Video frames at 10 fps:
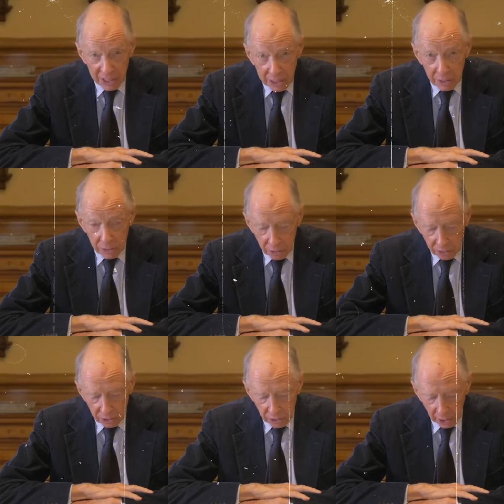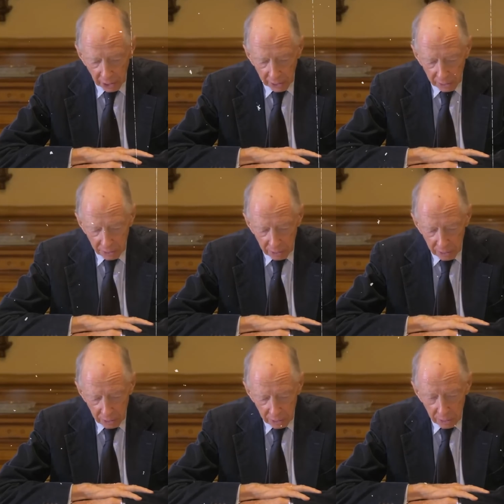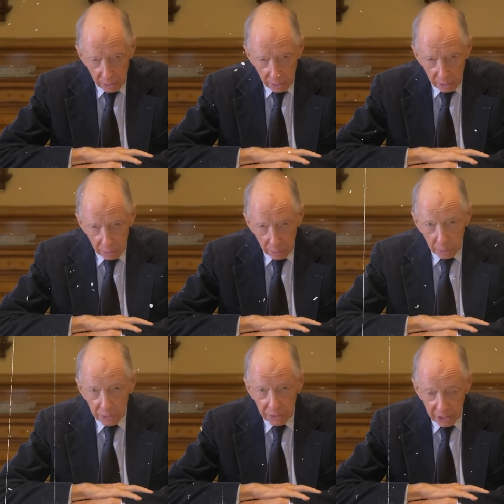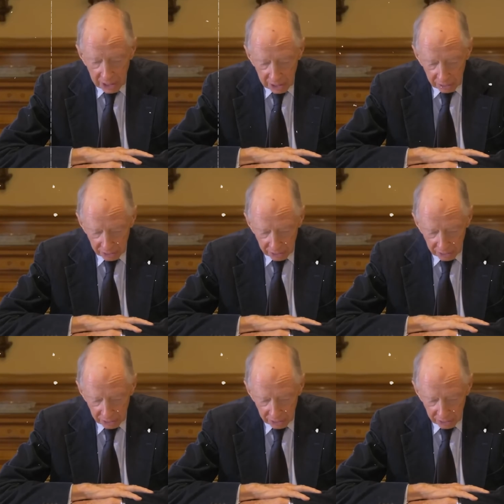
too much determination. They weathered the storm of